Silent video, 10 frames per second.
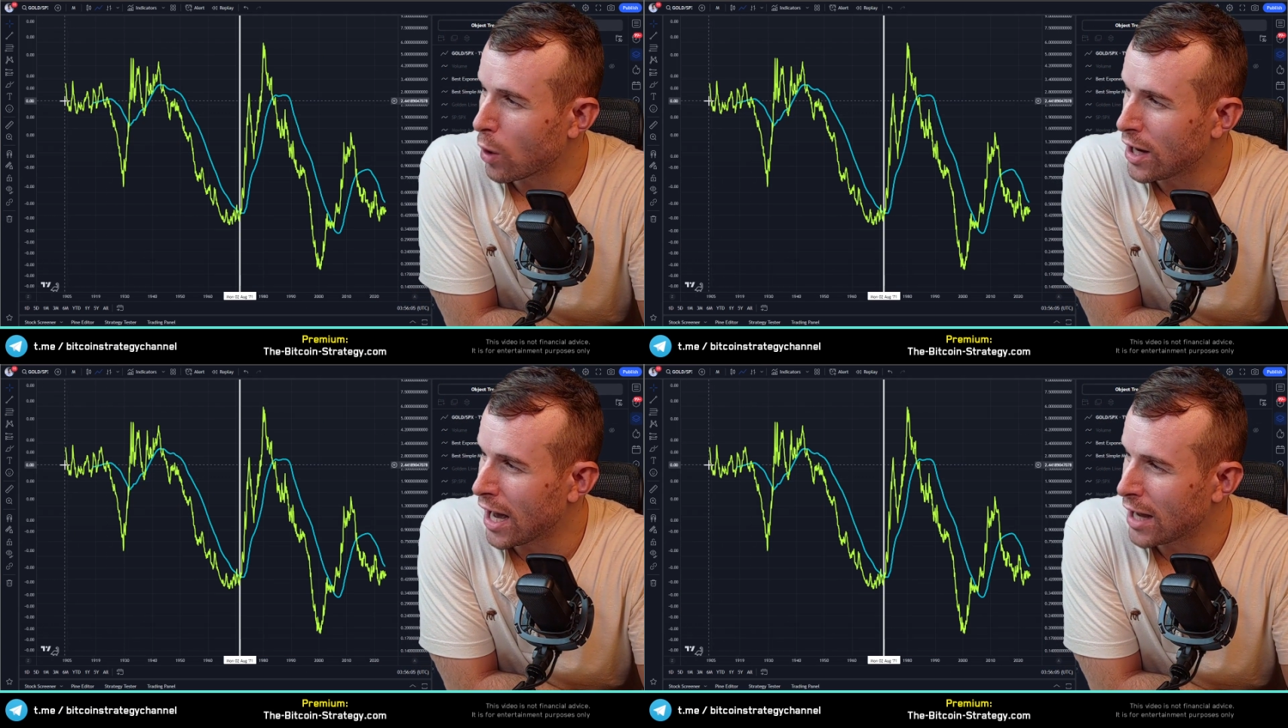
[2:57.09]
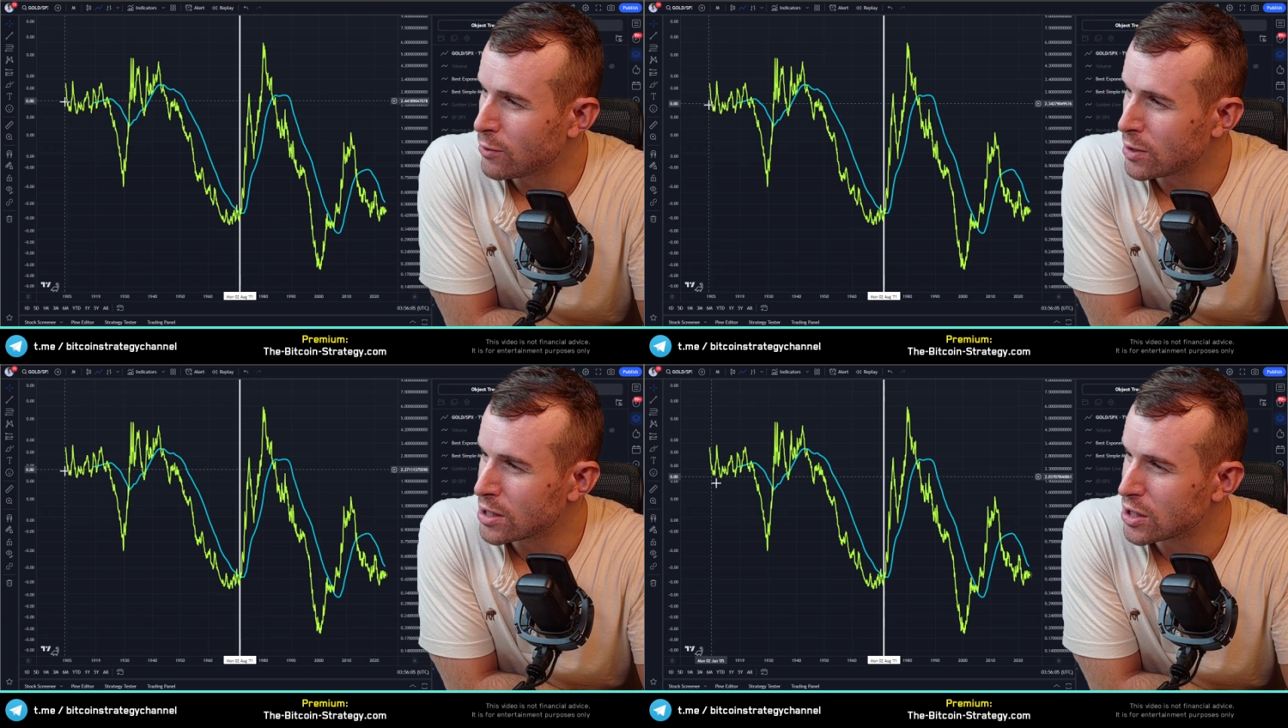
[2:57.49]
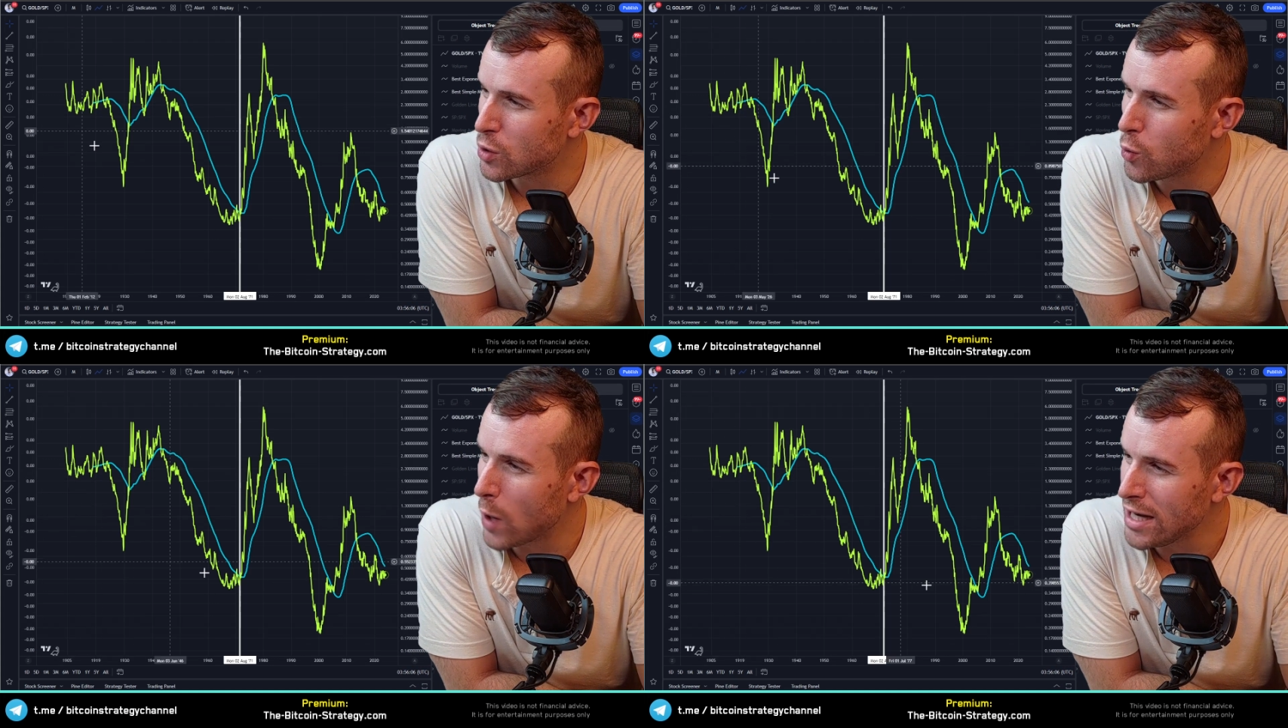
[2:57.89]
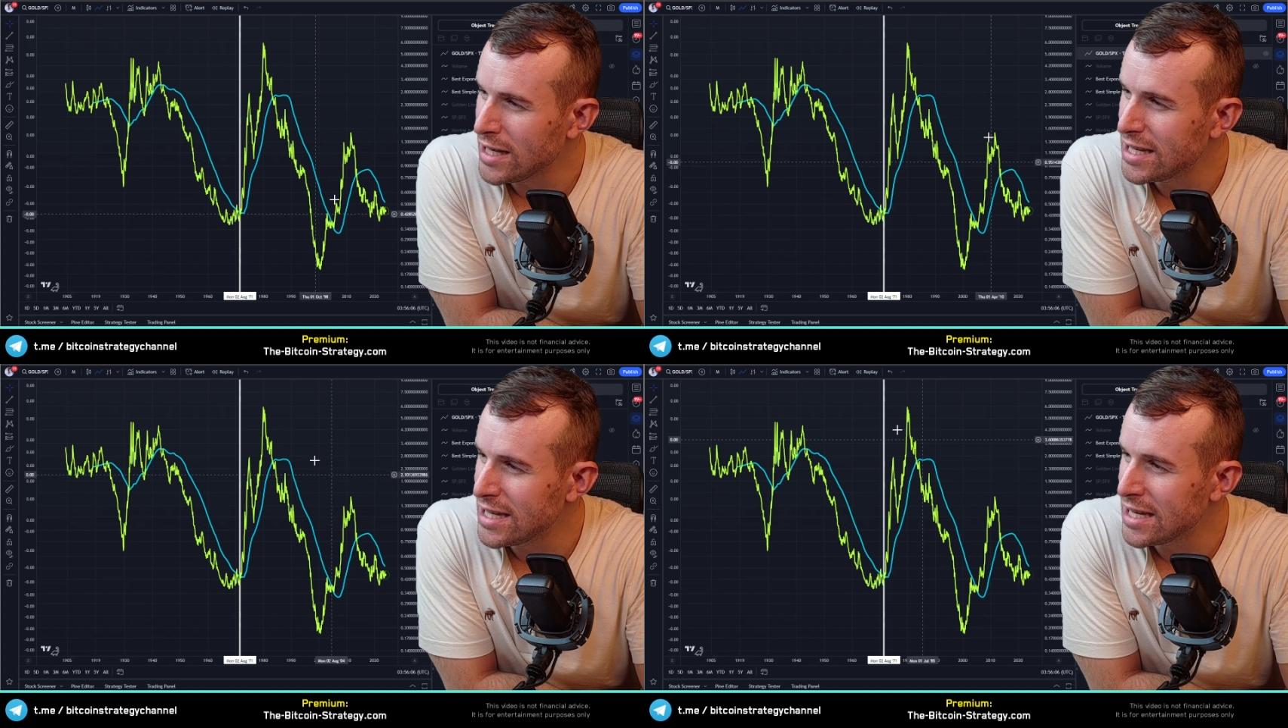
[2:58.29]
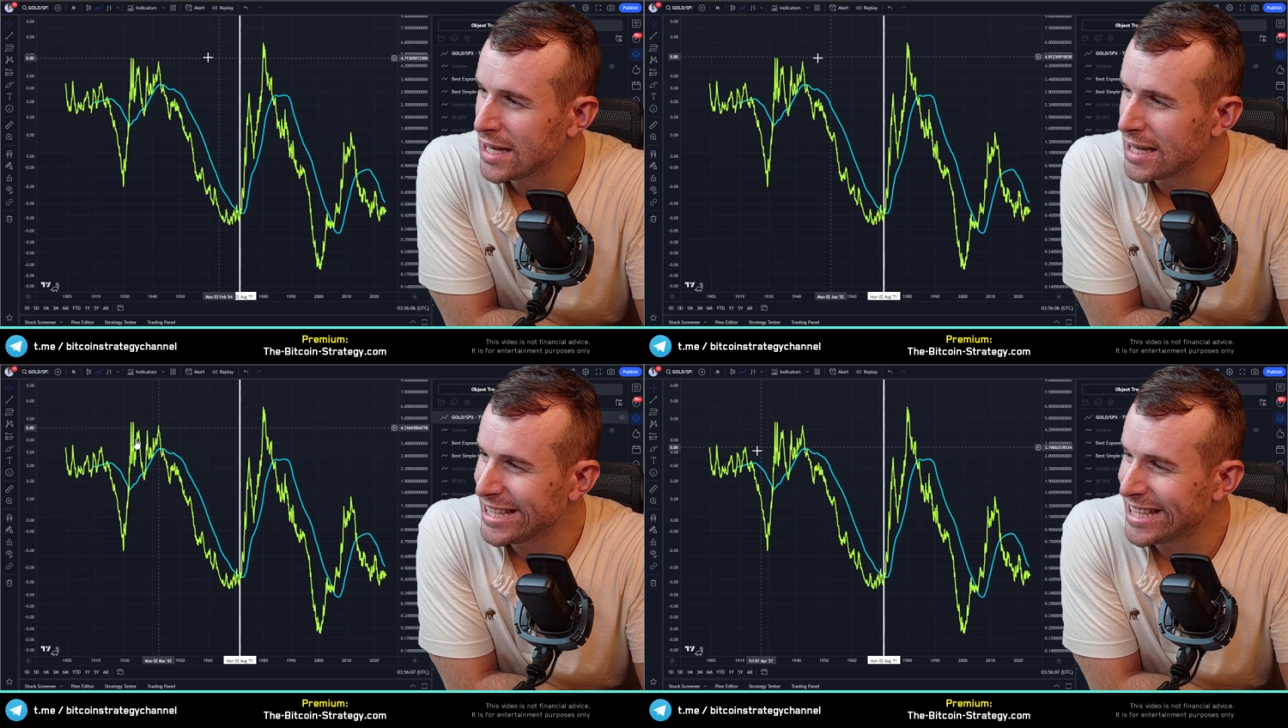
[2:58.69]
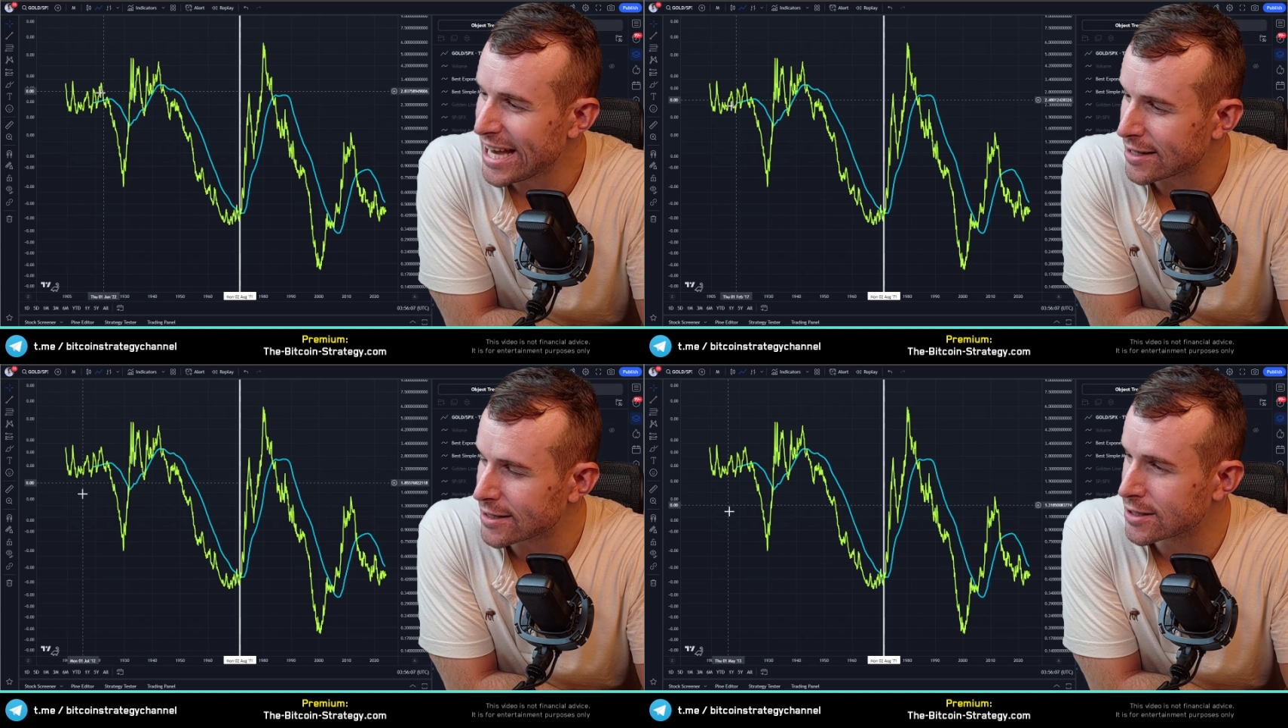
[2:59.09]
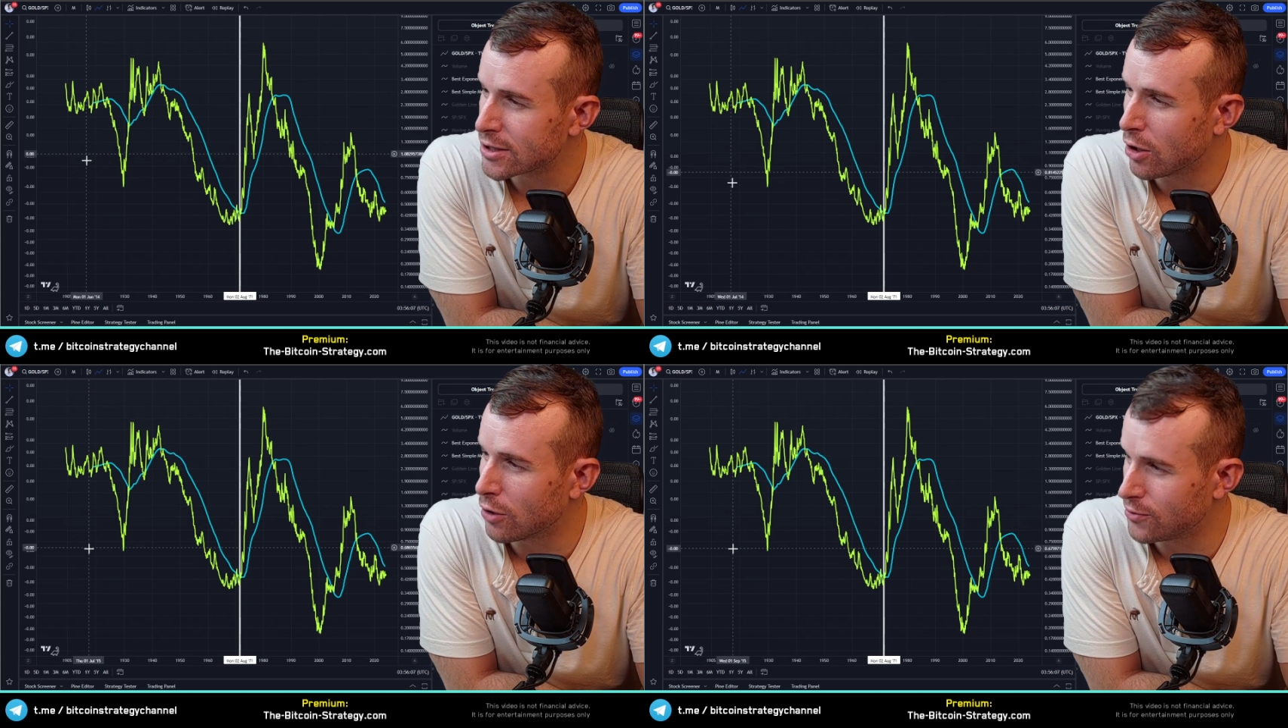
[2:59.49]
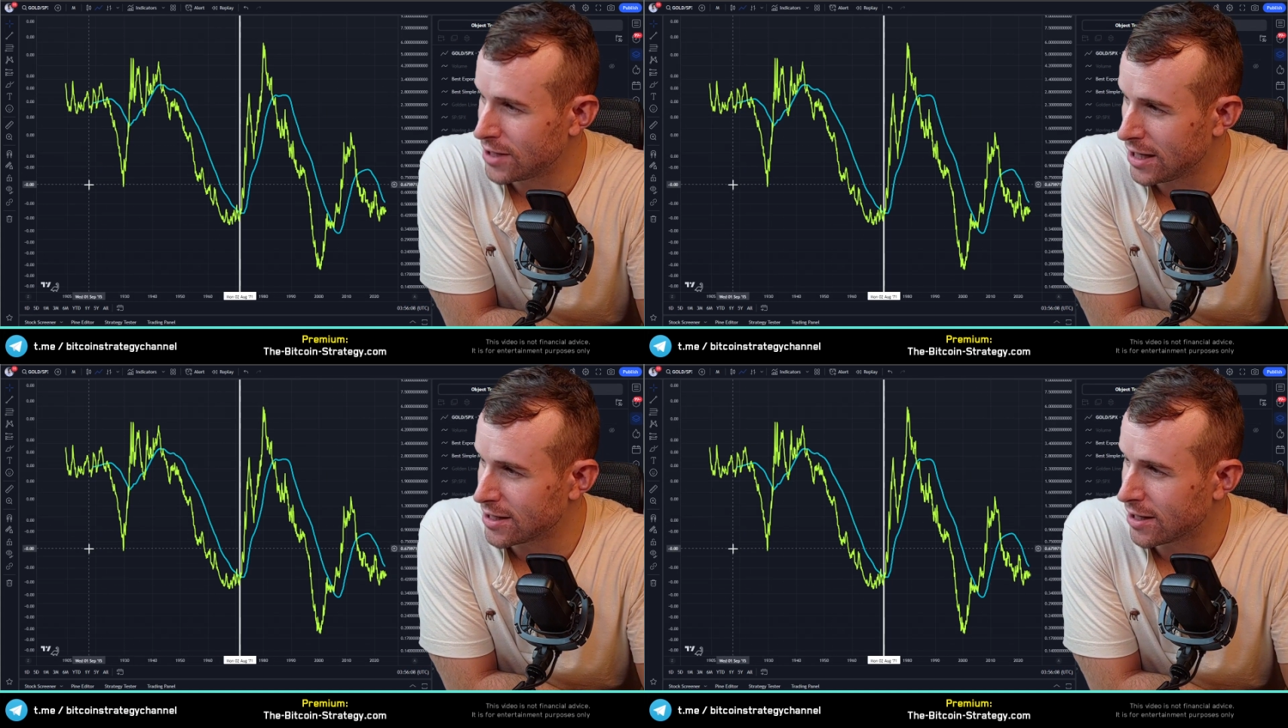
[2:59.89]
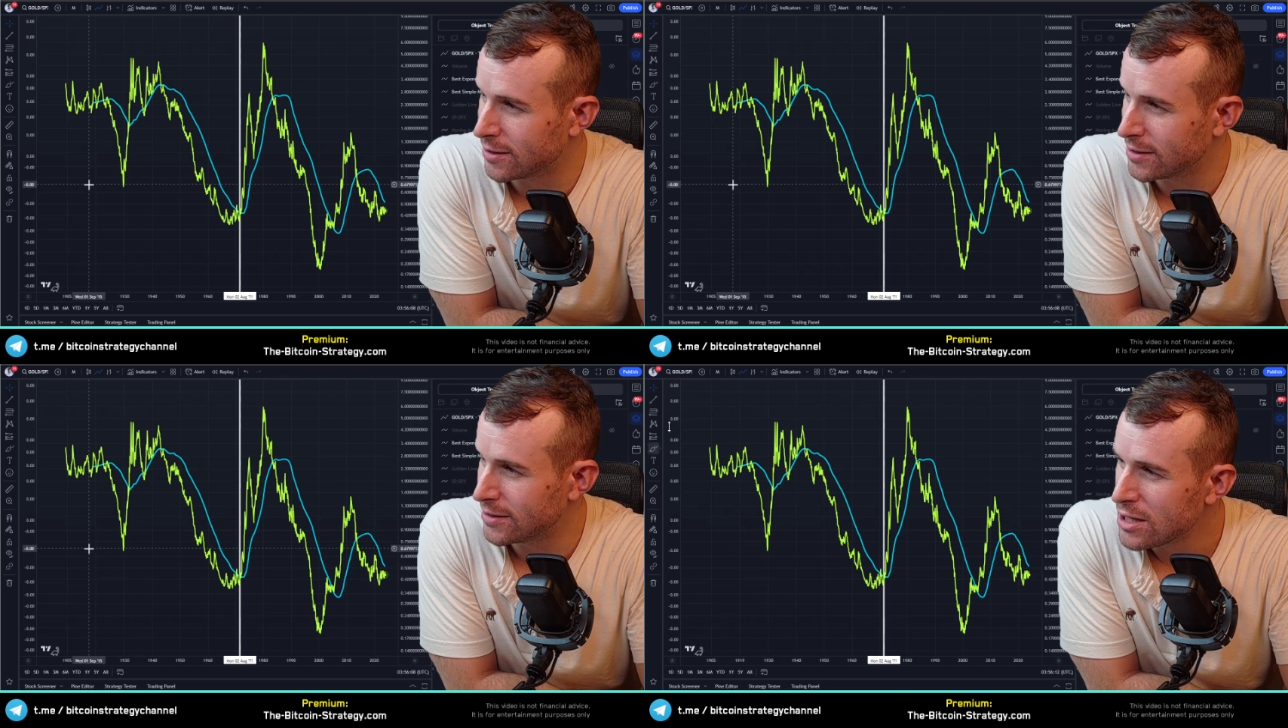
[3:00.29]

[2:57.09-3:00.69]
120 years of data.